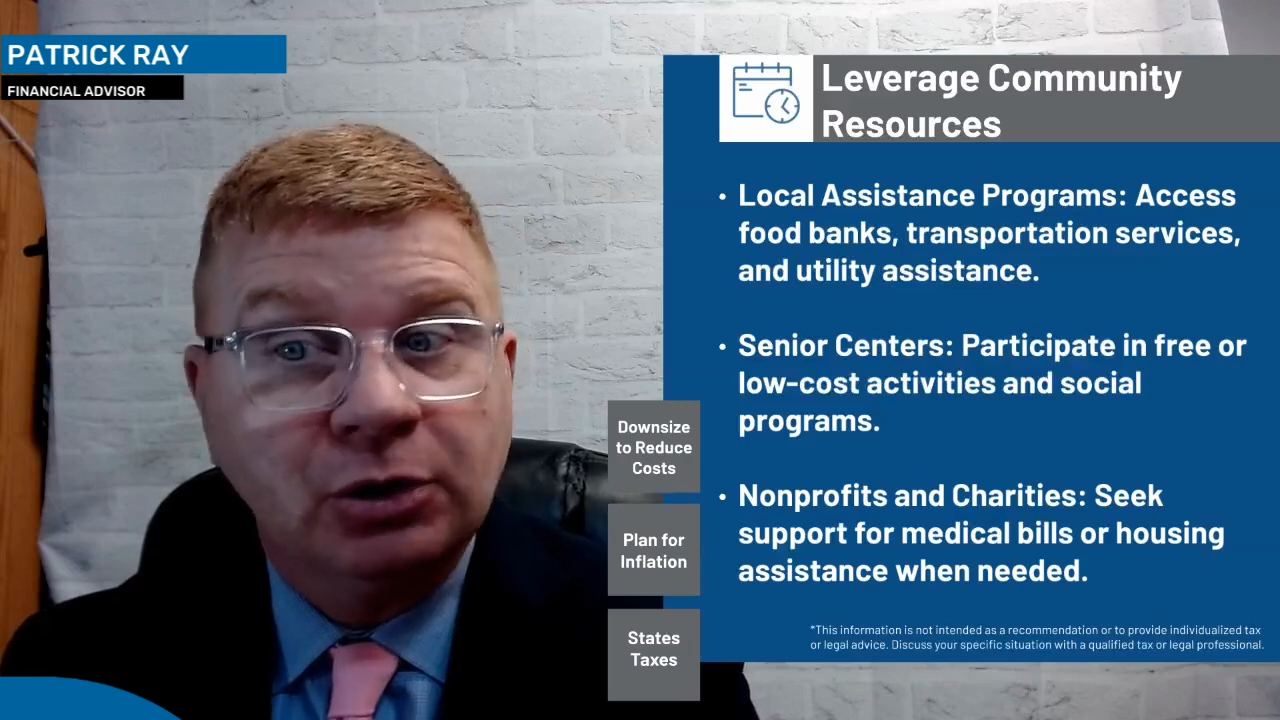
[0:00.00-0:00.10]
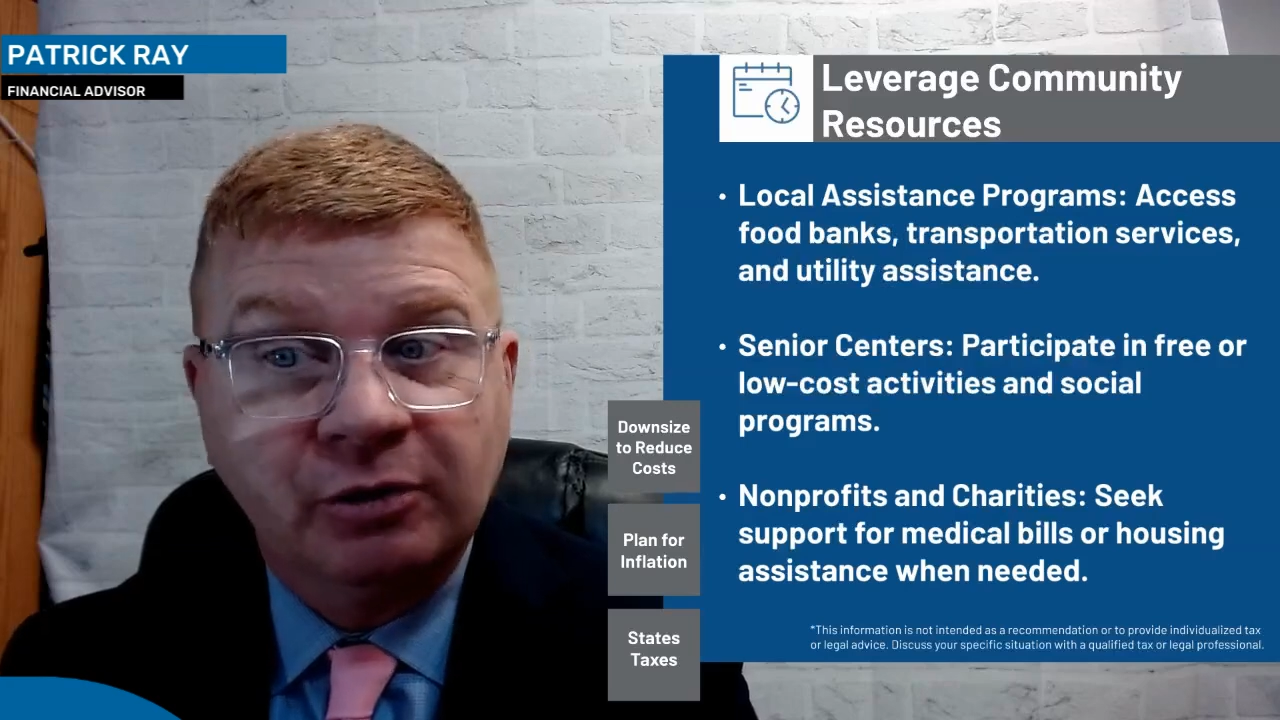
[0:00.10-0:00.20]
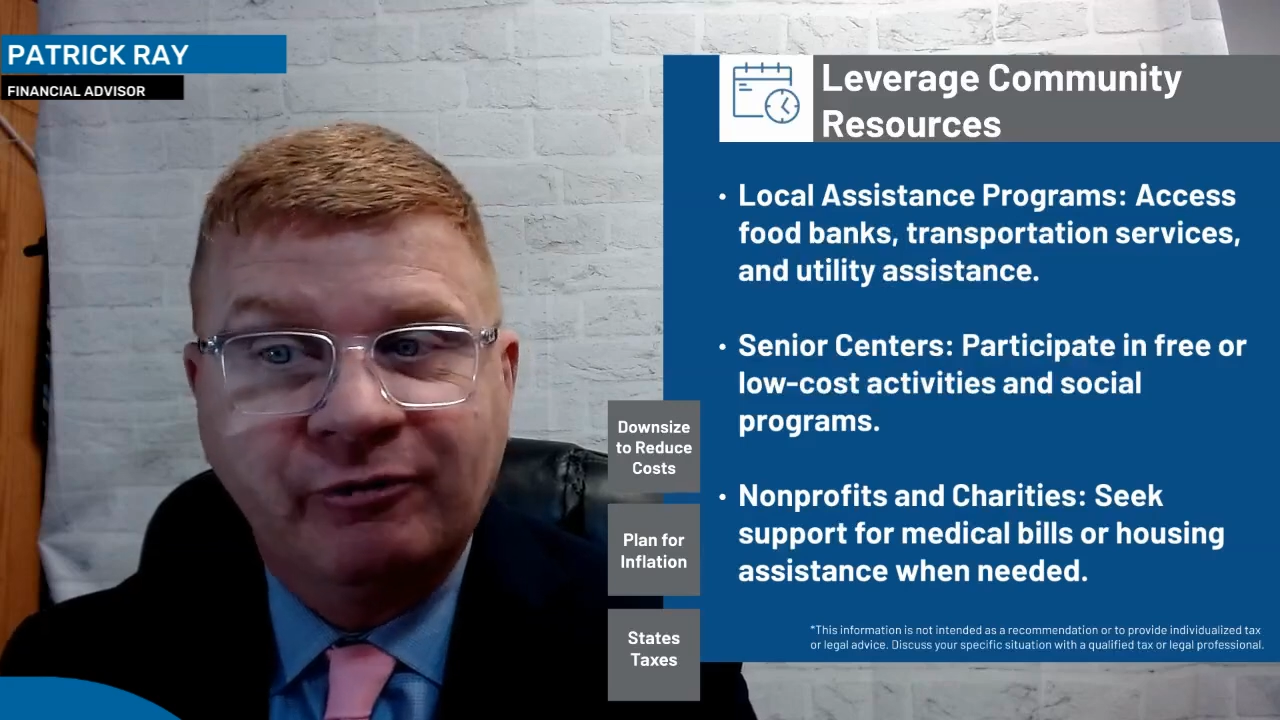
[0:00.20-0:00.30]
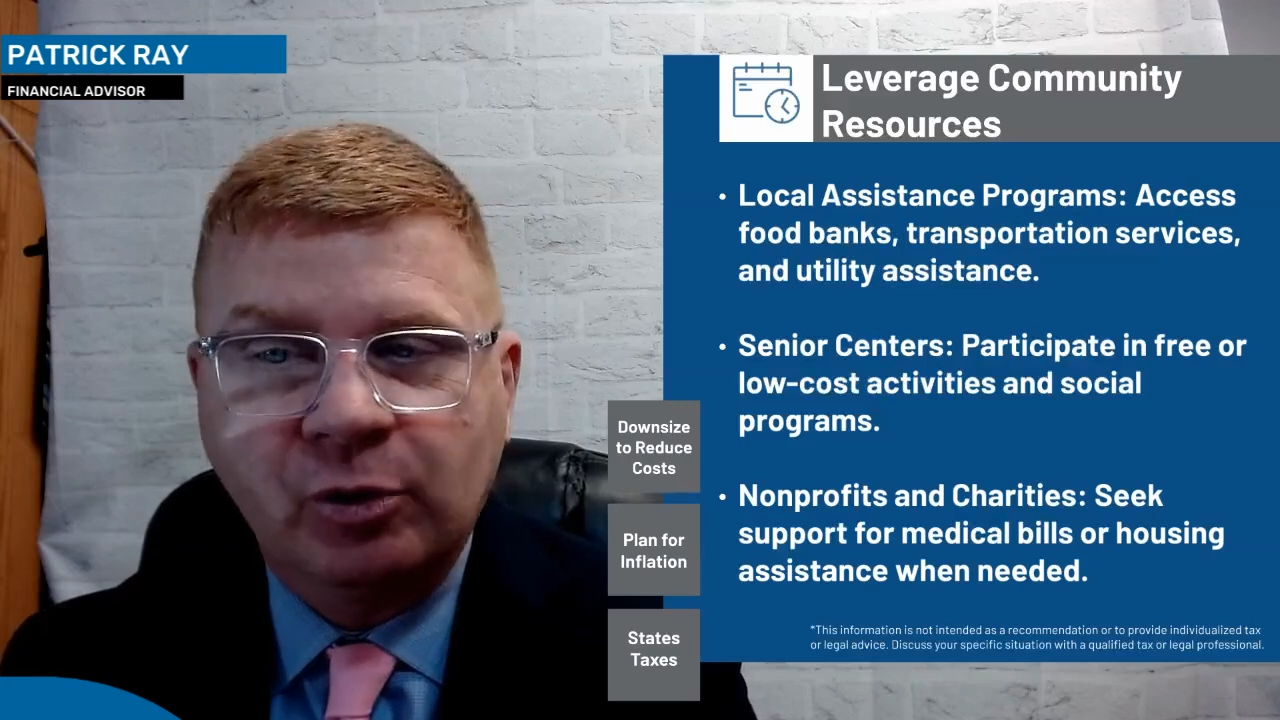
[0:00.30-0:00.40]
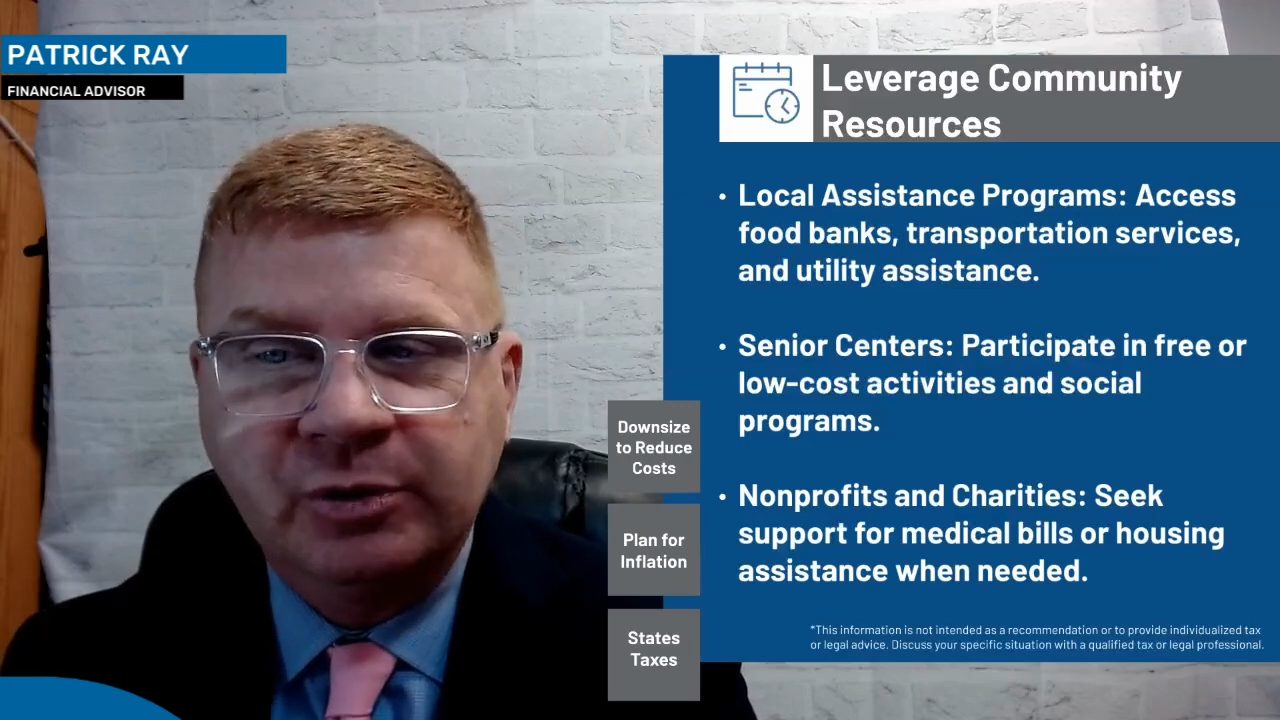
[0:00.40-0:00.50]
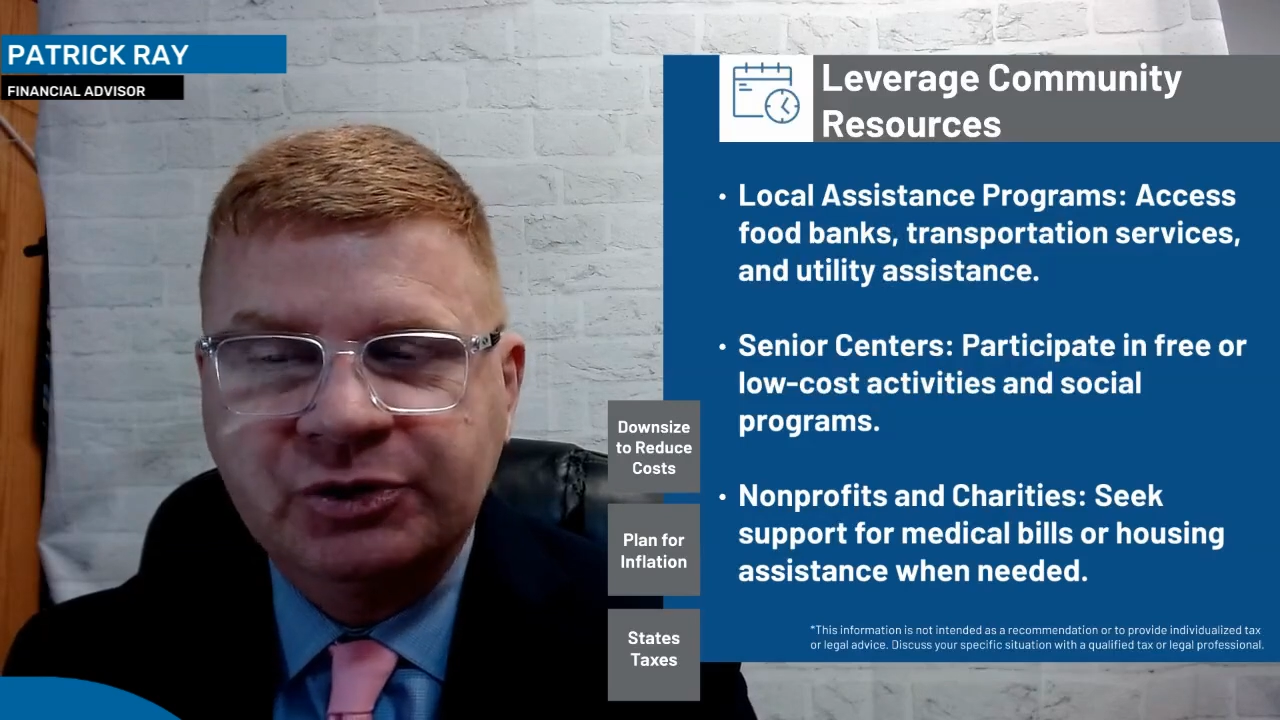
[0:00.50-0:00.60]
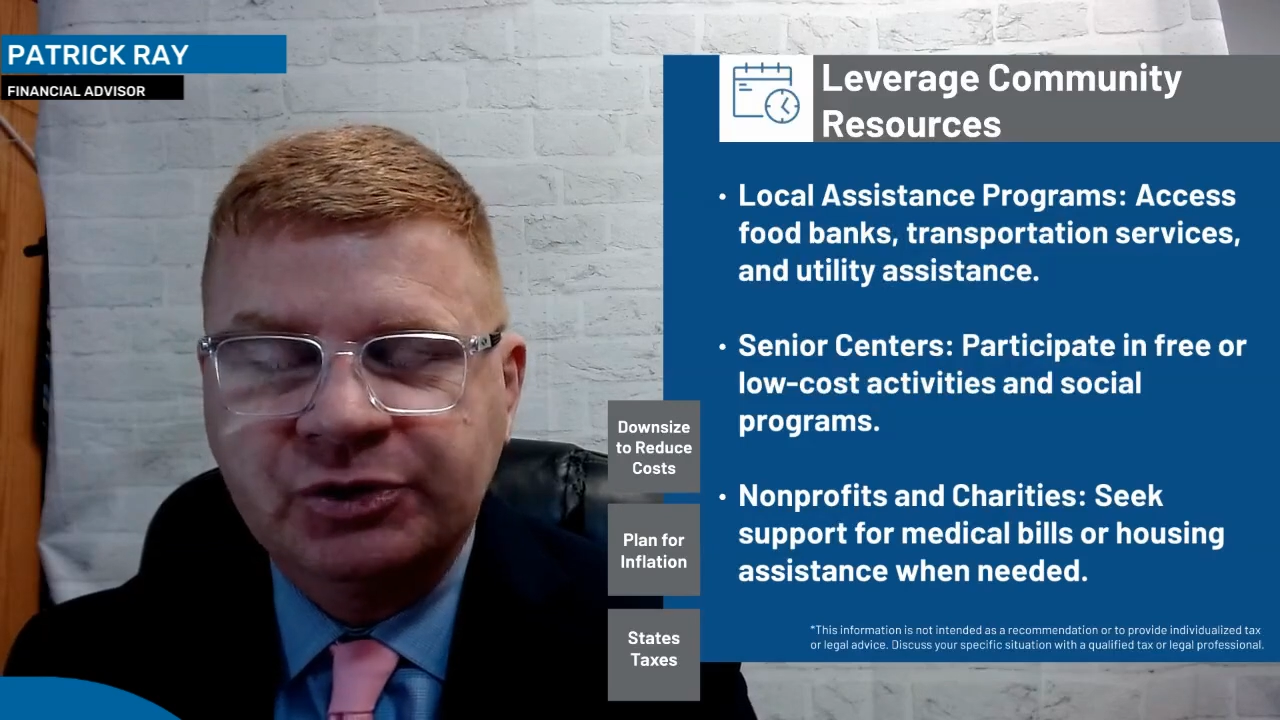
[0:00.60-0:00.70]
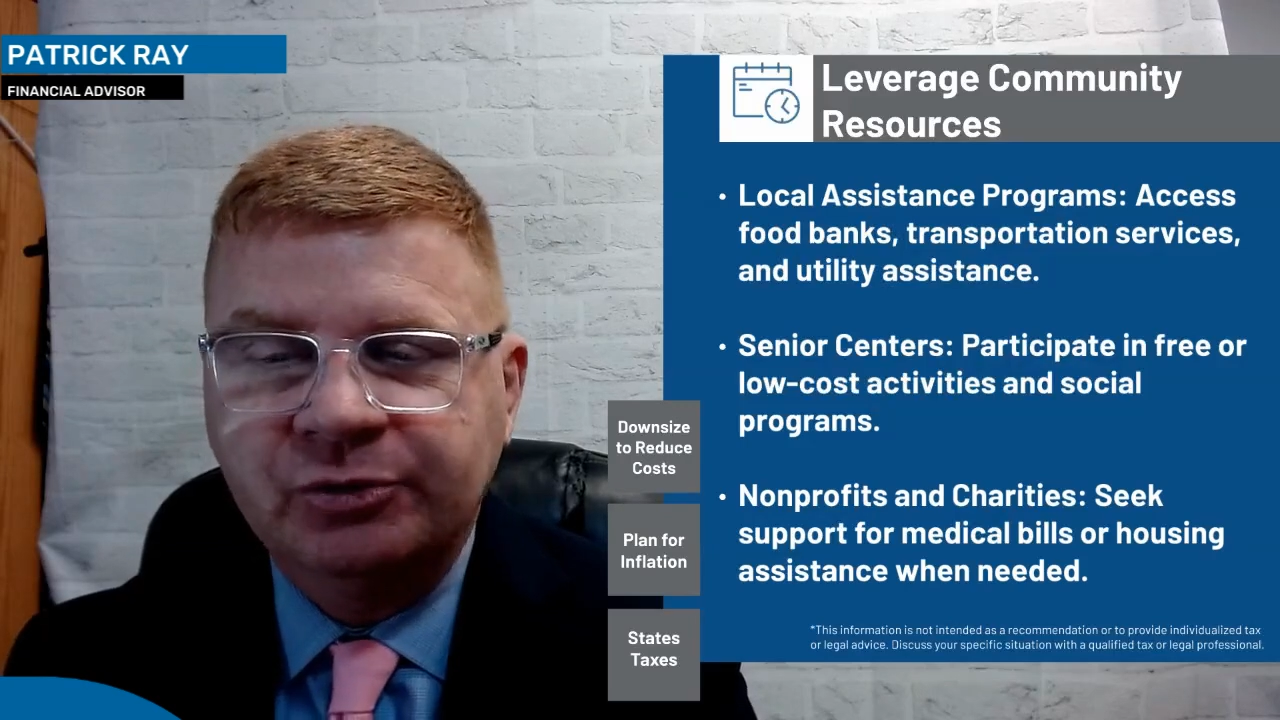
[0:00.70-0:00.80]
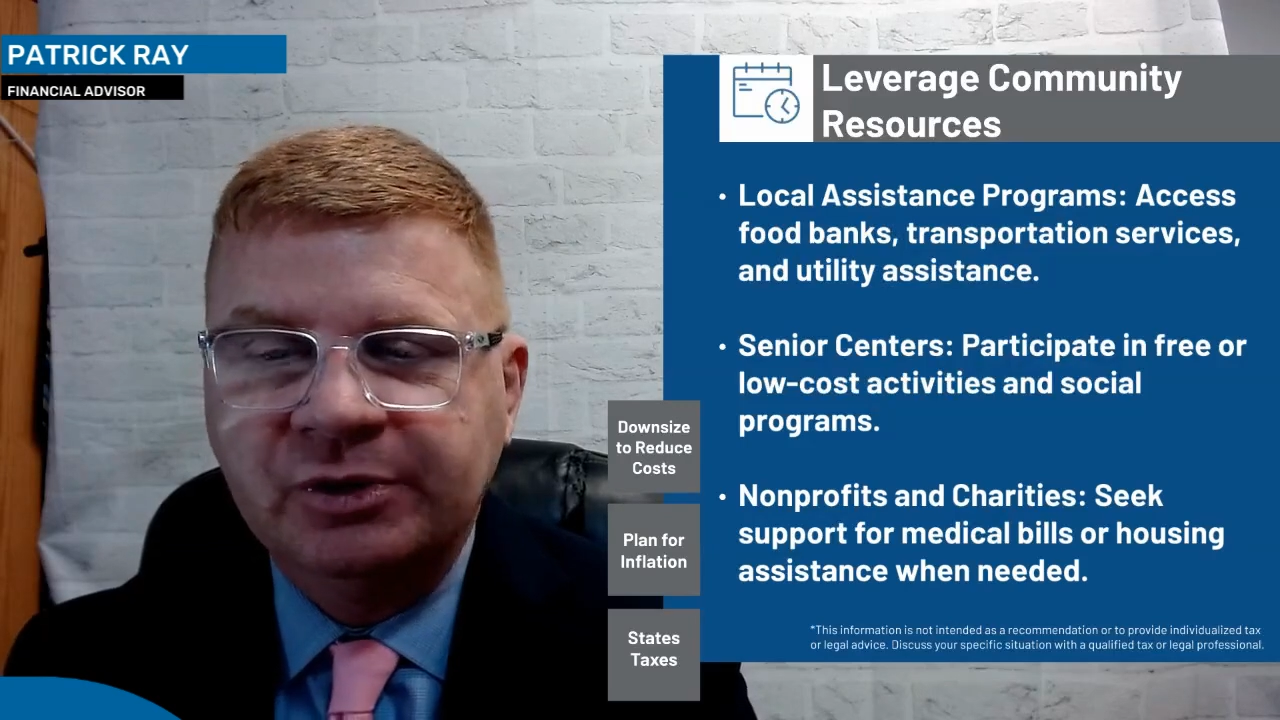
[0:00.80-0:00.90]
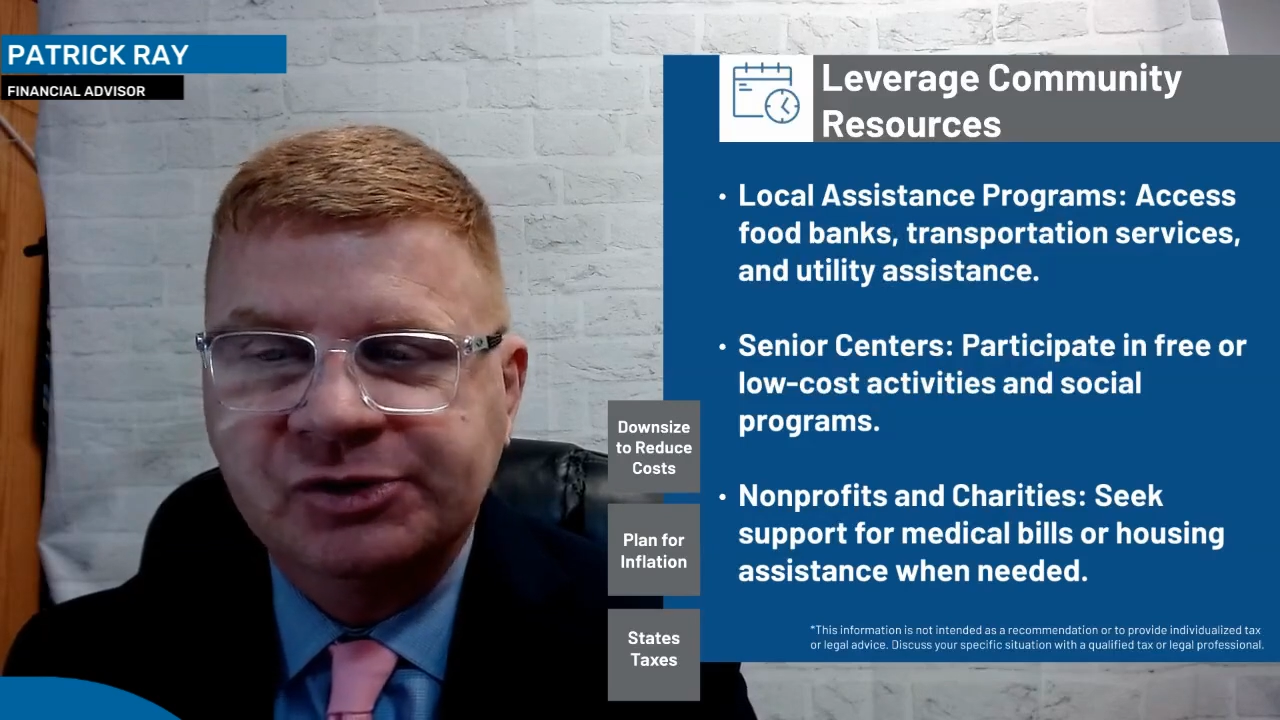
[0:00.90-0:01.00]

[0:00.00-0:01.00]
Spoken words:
look forward to.